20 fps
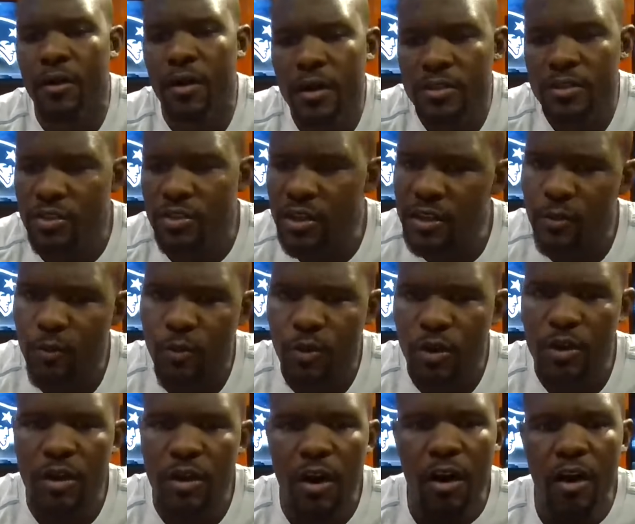So you need to
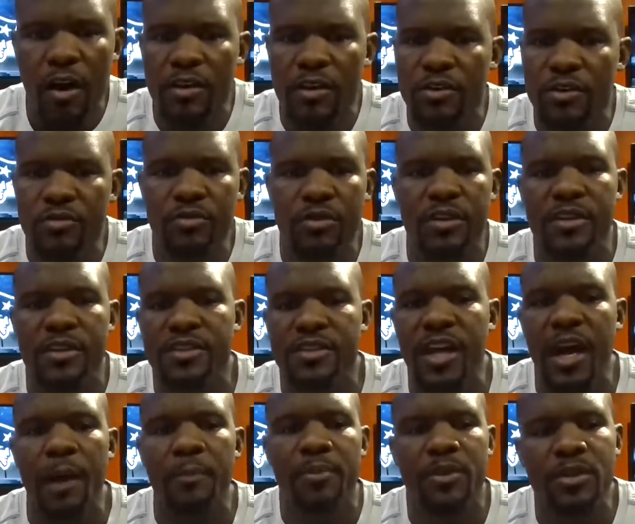work hard and do a good
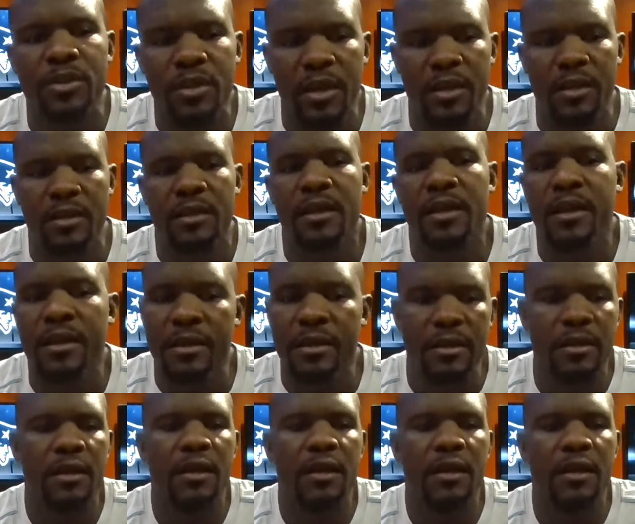job, and